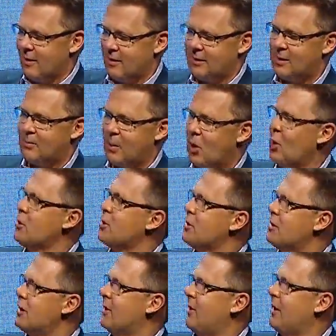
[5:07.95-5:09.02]

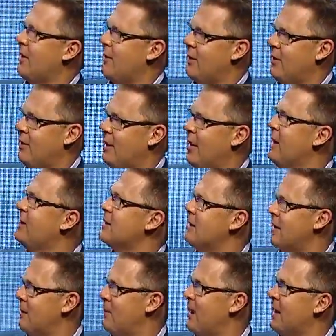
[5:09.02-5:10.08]
supposes that there isn't
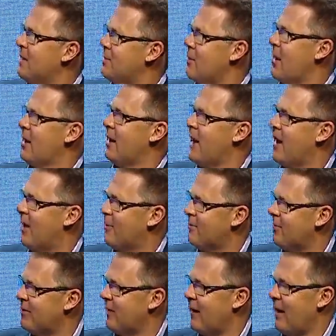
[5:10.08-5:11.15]
a base right now,
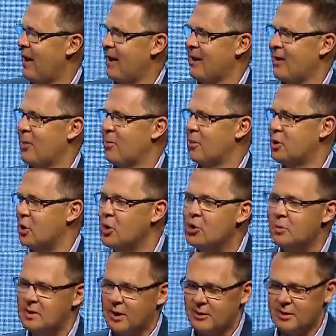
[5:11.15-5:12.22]
and or
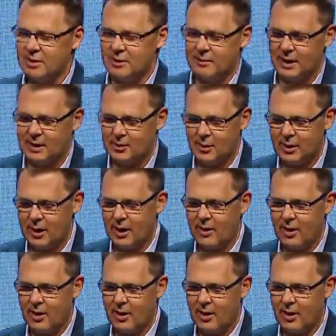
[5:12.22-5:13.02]
presumes there isn't a base right now.